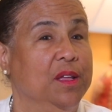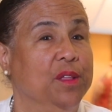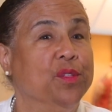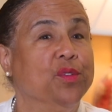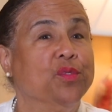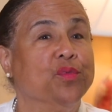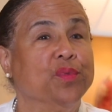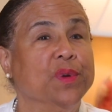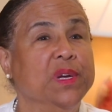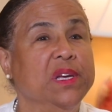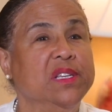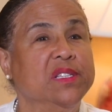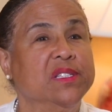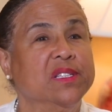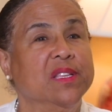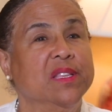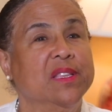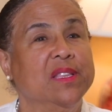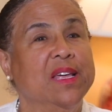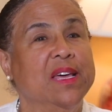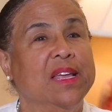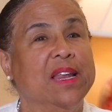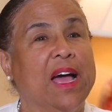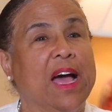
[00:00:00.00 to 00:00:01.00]
The
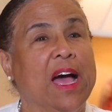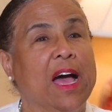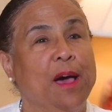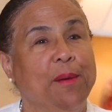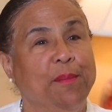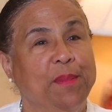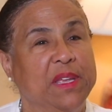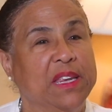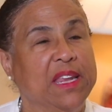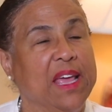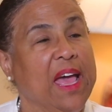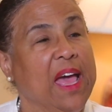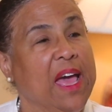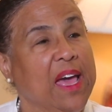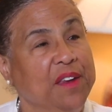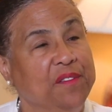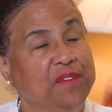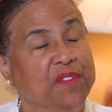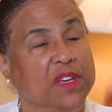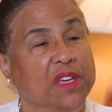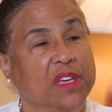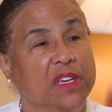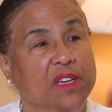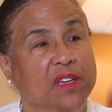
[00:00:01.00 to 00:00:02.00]
reason that I'm an
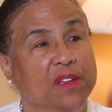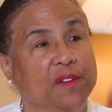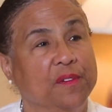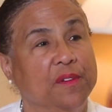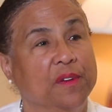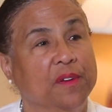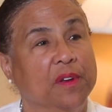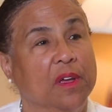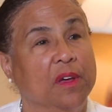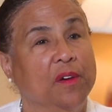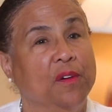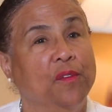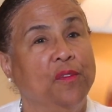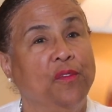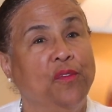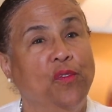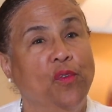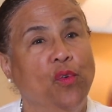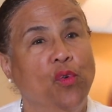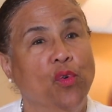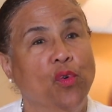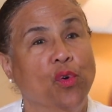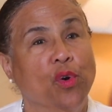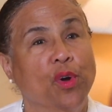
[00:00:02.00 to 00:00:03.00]
advocate
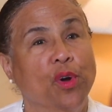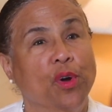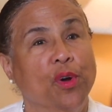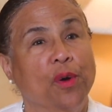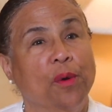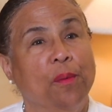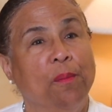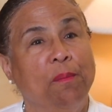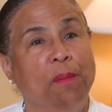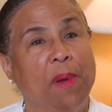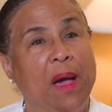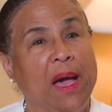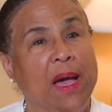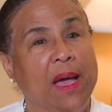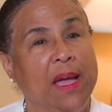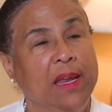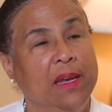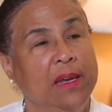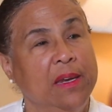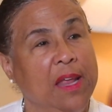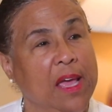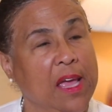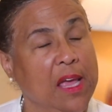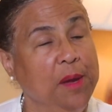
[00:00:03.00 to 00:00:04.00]
for my
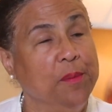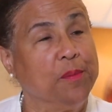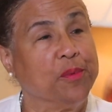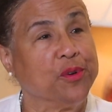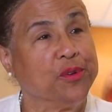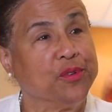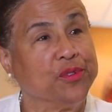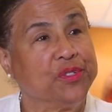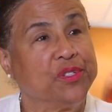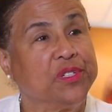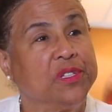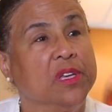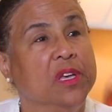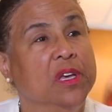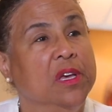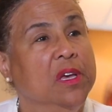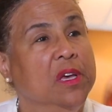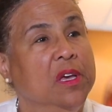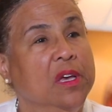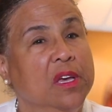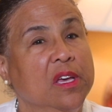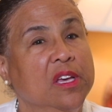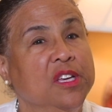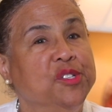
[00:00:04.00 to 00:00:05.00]
neighbors
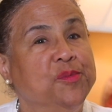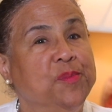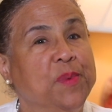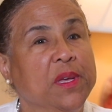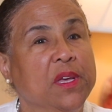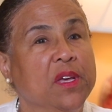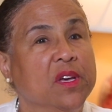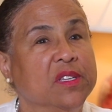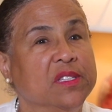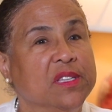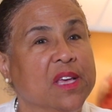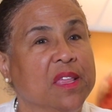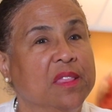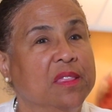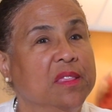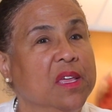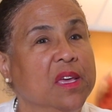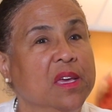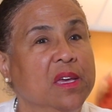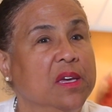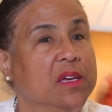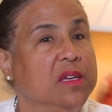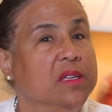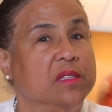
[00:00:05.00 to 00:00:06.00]
is because I
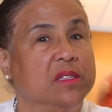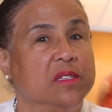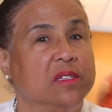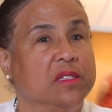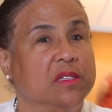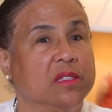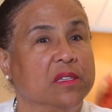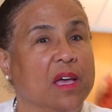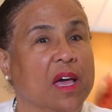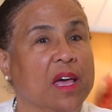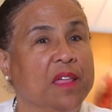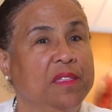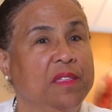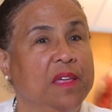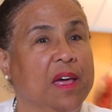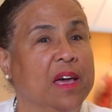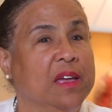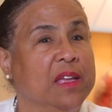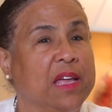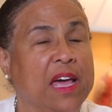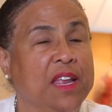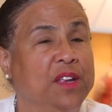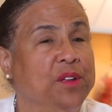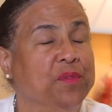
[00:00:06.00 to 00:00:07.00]
think it's,
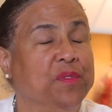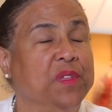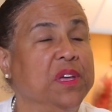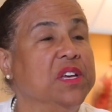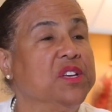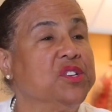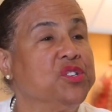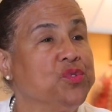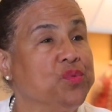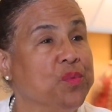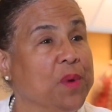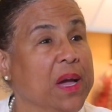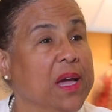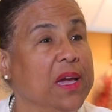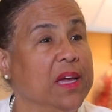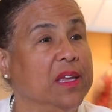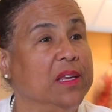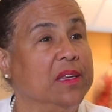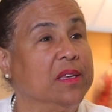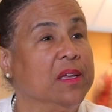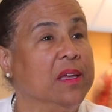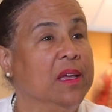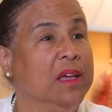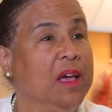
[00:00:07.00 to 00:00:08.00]
I don't think it's
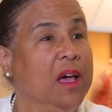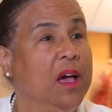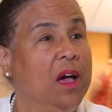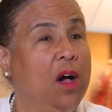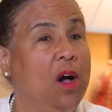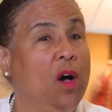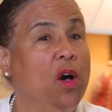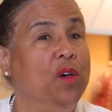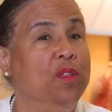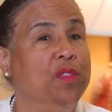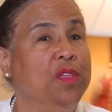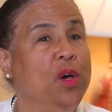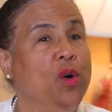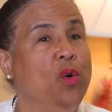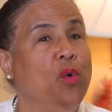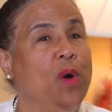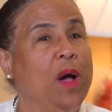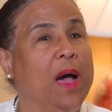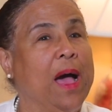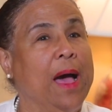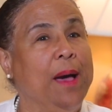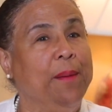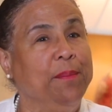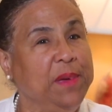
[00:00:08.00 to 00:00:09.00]
right. Although
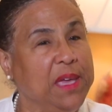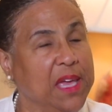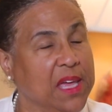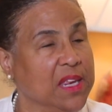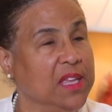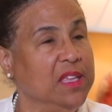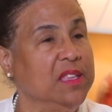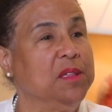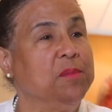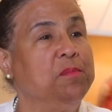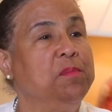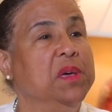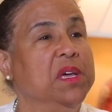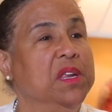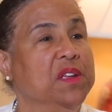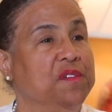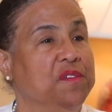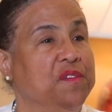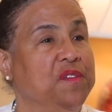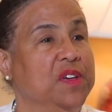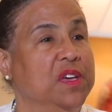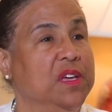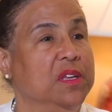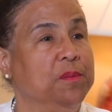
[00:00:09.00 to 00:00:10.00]
I'm getting the
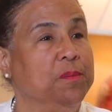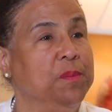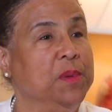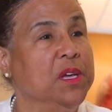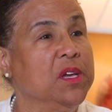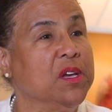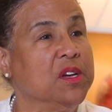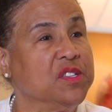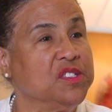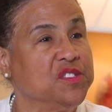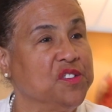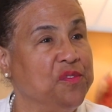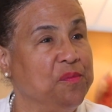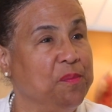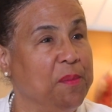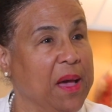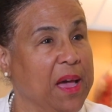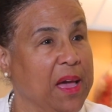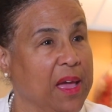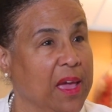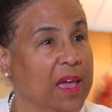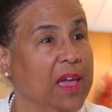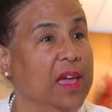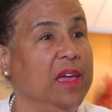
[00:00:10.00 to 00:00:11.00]
benefit because of
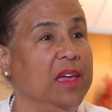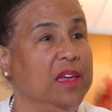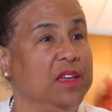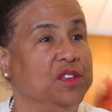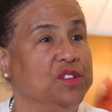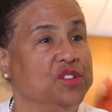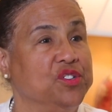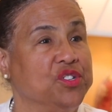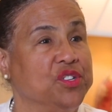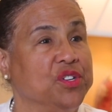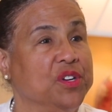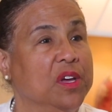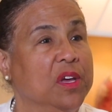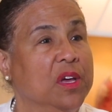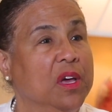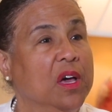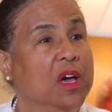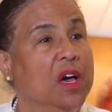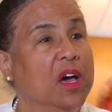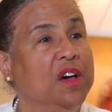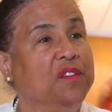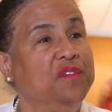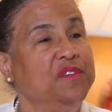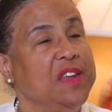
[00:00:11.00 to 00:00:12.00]
my age
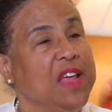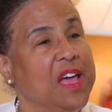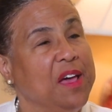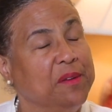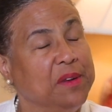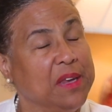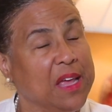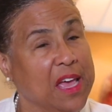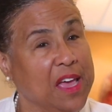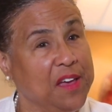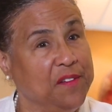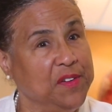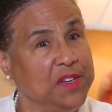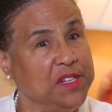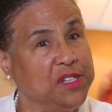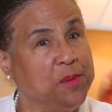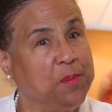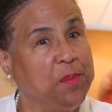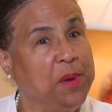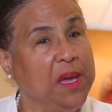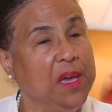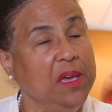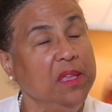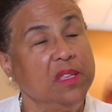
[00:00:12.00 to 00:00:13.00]
of not having to
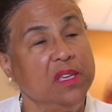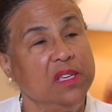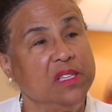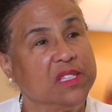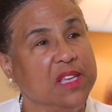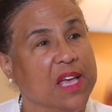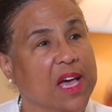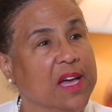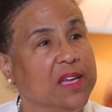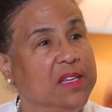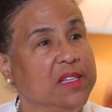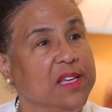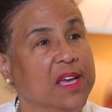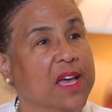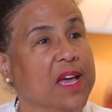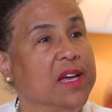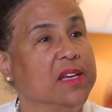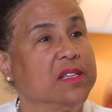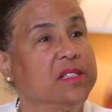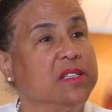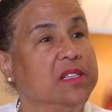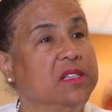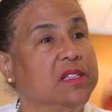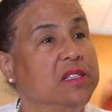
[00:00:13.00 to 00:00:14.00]
pay these high
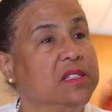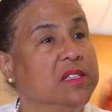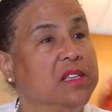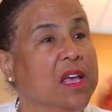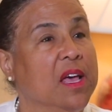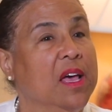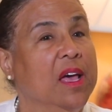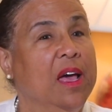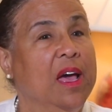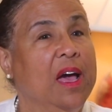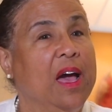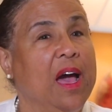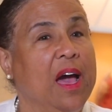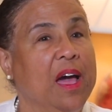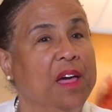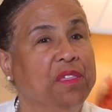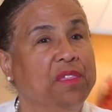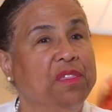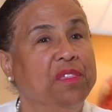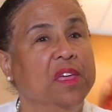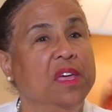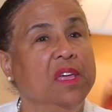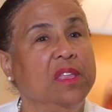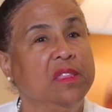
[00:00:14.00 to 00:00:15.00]
taxes, I
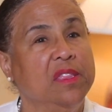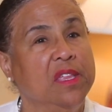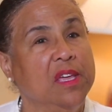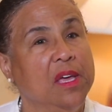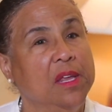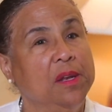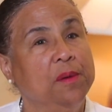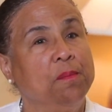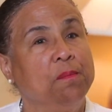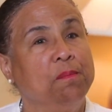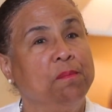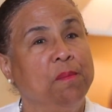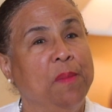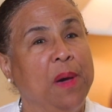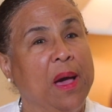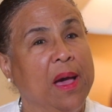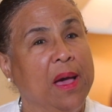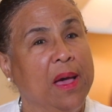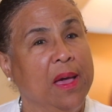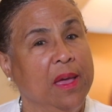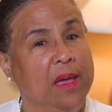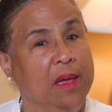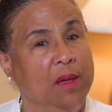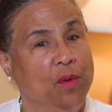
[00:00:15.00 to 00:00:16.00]
think that
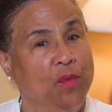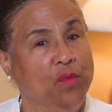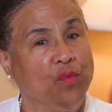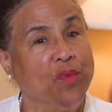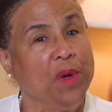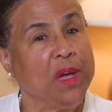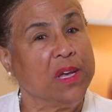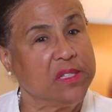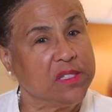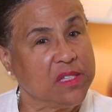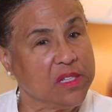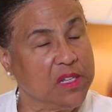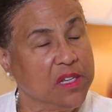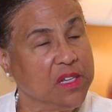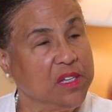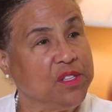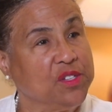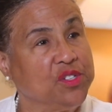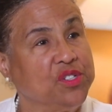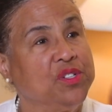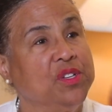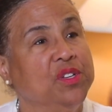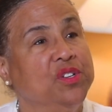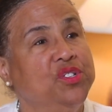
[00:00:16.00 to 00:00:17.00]
my
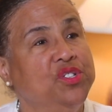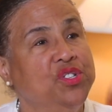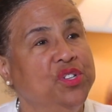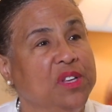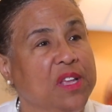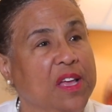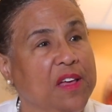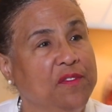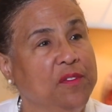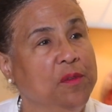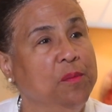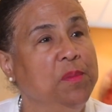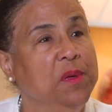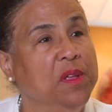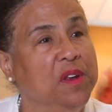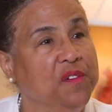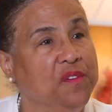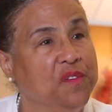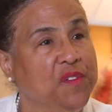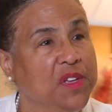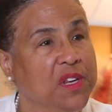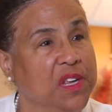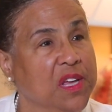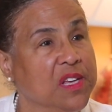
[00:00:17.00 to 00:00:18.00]
residents should have the
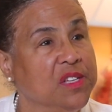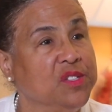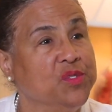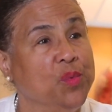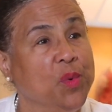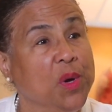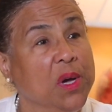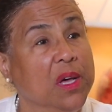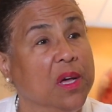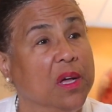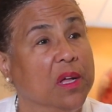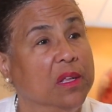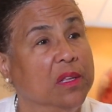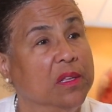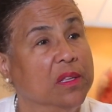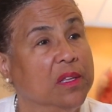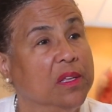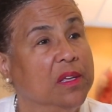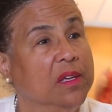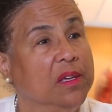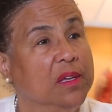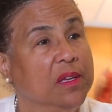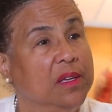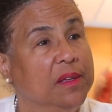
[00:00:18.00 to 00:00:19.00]
benefit as well.
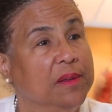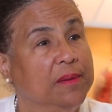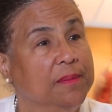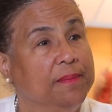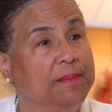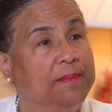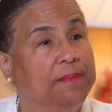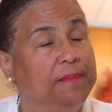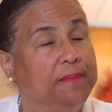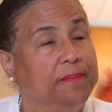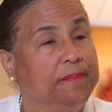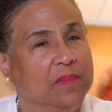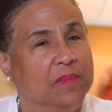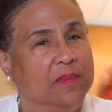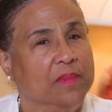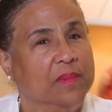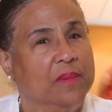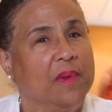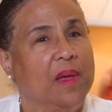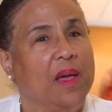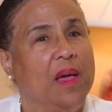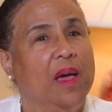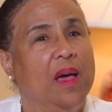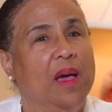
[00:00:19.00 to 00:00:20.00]

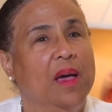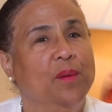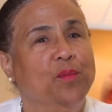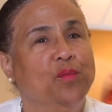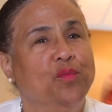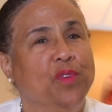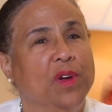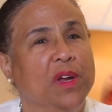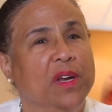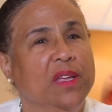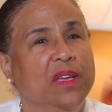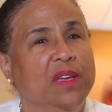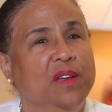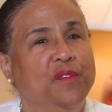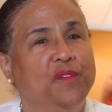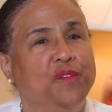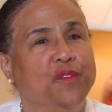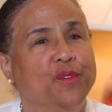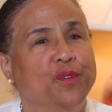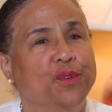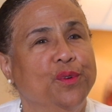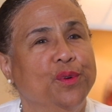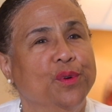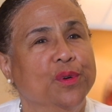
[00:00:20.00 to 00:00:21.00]
I'm running
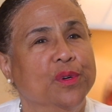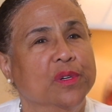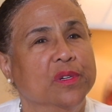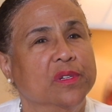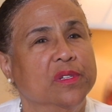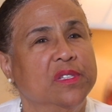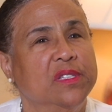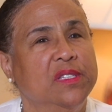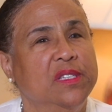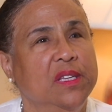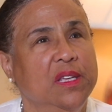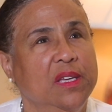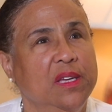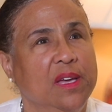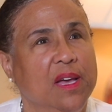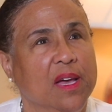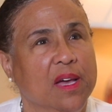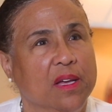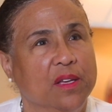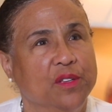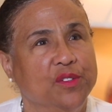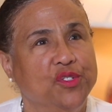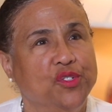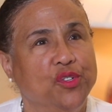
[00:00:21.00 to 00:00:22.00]
for city
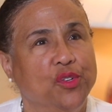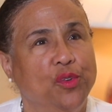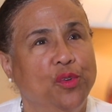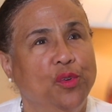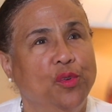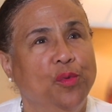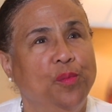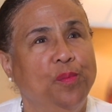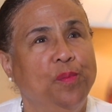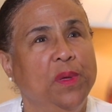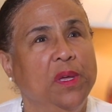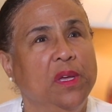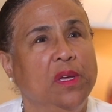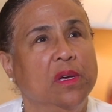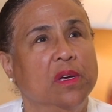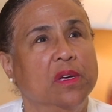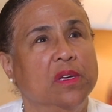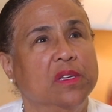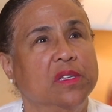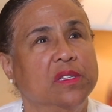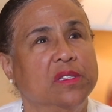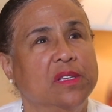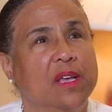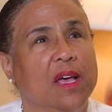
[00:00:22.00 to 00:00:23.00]
council
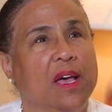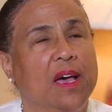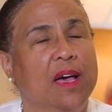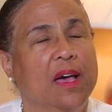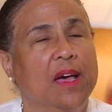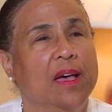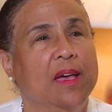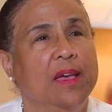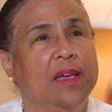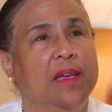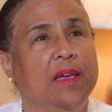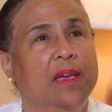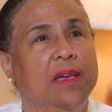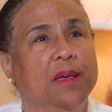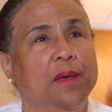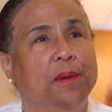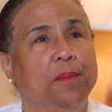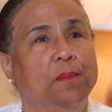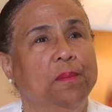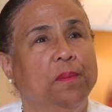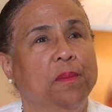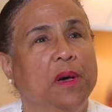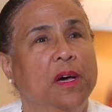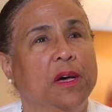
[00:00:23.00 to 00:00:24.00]
because I
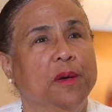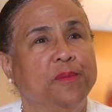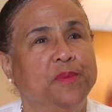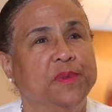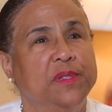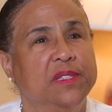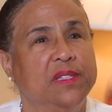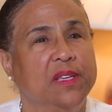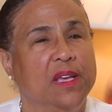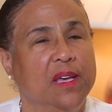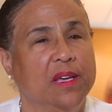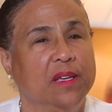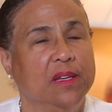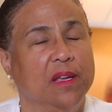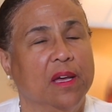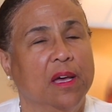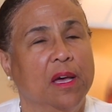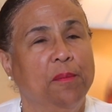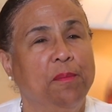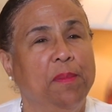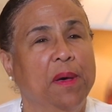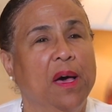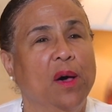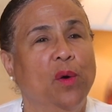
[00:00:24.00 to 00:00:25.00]
am upset
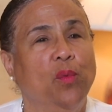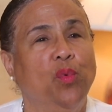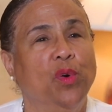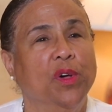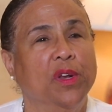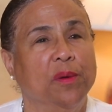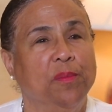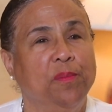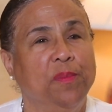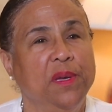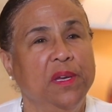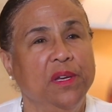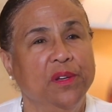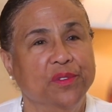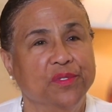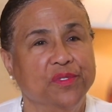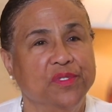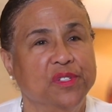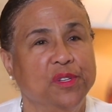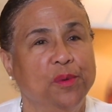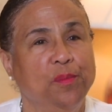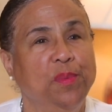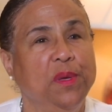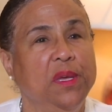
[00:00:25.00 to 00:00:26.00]
about what
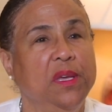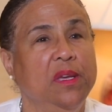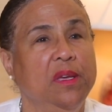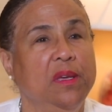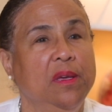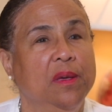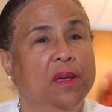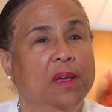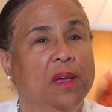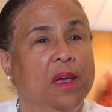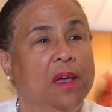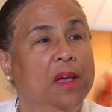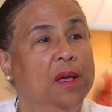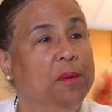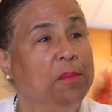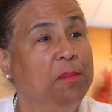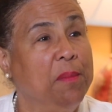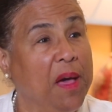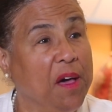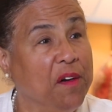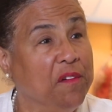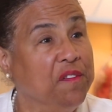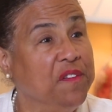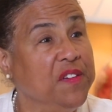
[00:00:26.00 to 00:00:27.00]
appears to be
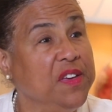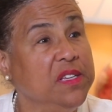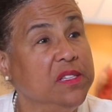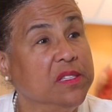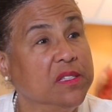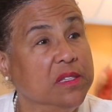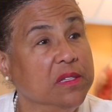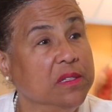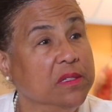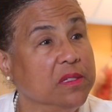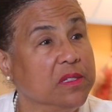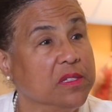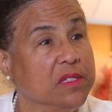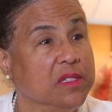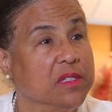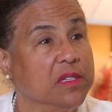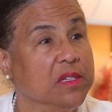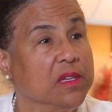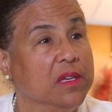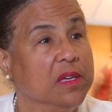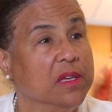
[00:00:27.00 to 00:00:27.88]
malfeasance.